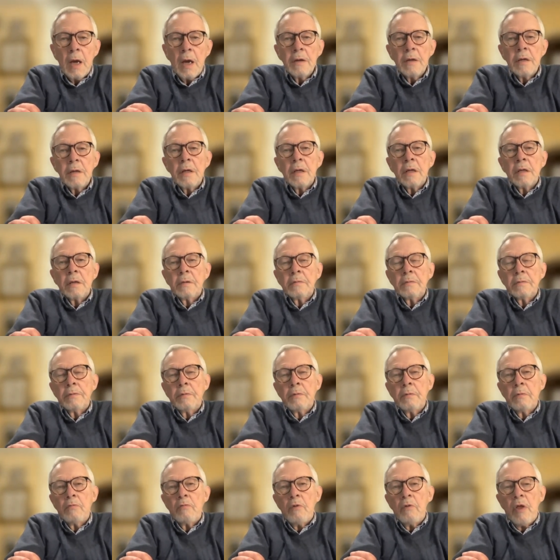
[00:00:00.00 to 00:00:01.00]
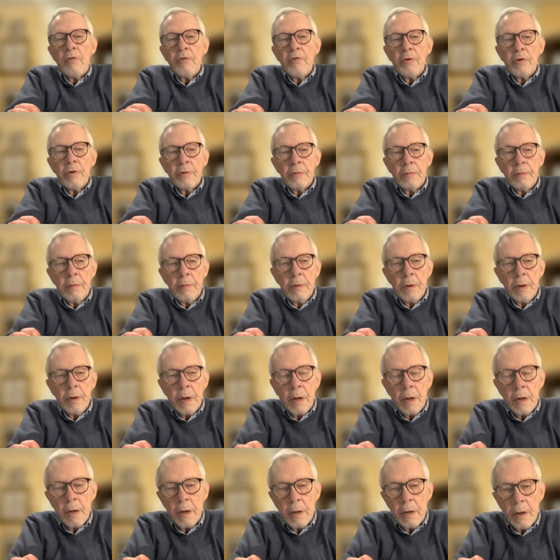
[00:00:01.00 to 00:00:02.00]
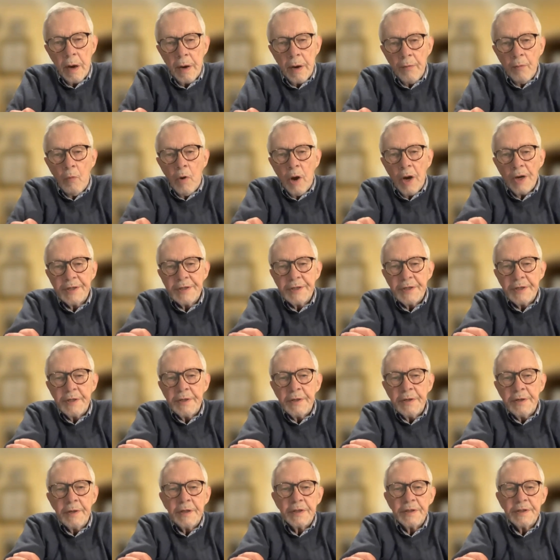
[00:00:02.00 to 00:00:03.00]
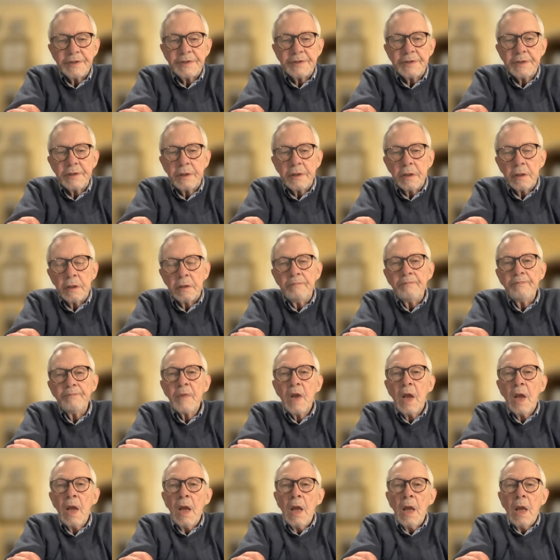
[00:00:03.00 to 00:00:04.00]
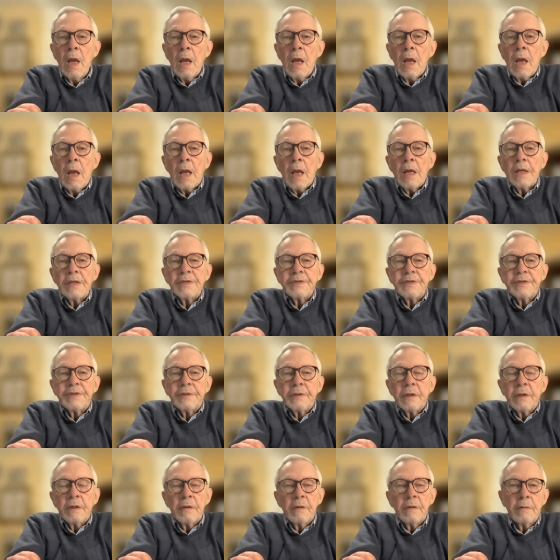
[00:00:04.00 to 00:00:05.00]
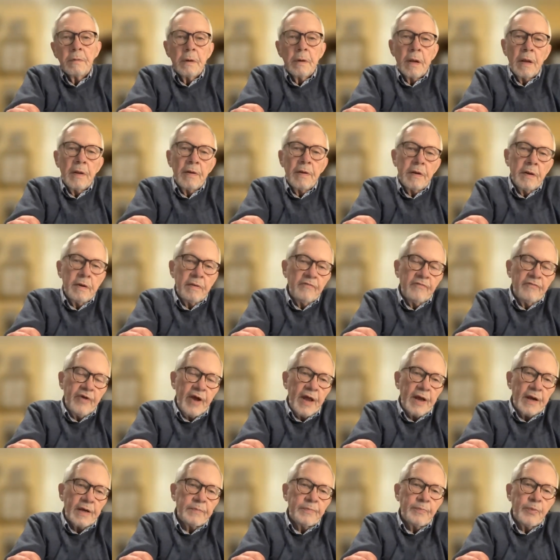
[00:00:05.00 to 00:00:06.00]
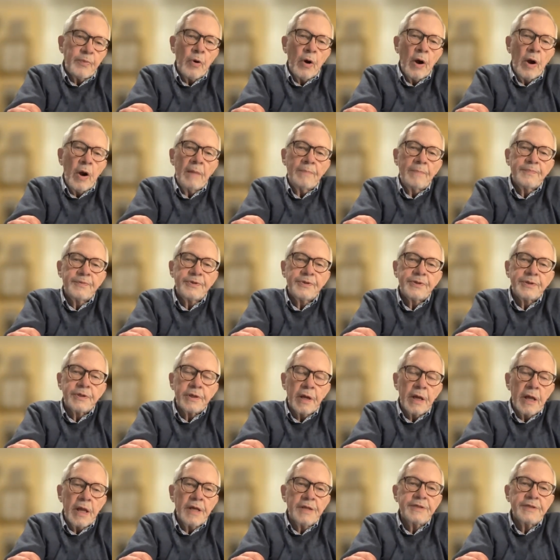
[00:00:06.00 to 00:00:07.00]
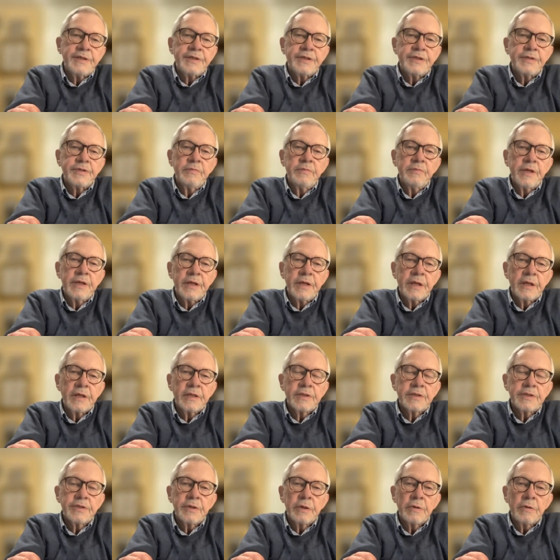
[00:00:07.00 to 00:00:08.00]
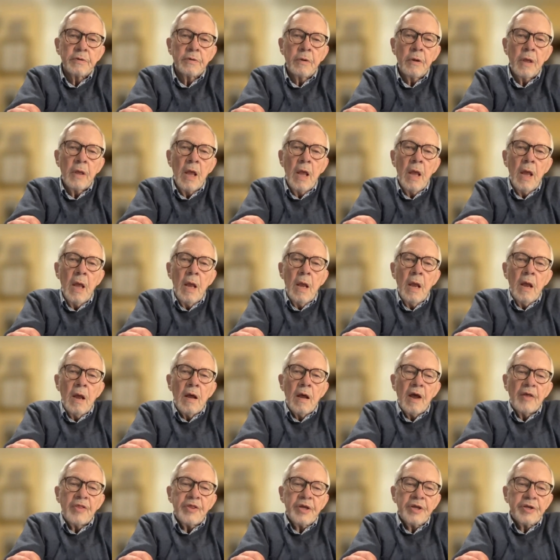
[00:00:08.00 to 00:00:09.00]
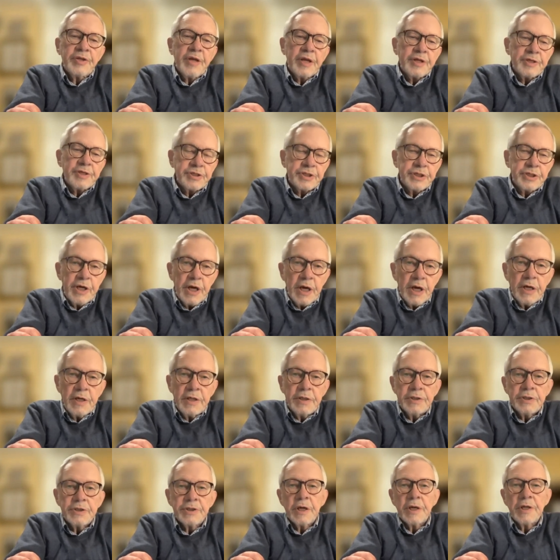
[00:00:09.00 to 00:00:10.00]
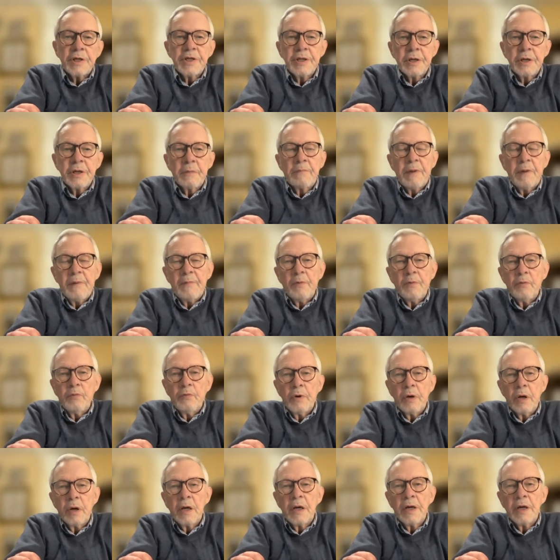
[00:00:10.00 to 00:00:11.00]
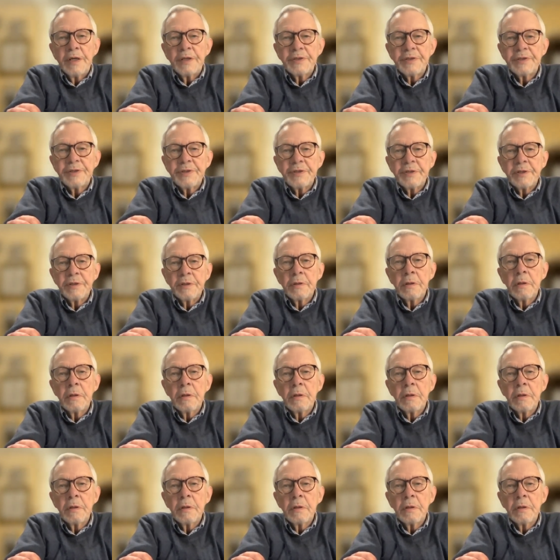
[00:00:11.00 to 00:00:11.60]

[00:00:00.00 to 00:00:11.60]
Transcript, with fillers: uh, rather uh, unwanted, as uh, as uh, and in fact perhaps anti-Semitic. So, I think that's changed. I think people realize that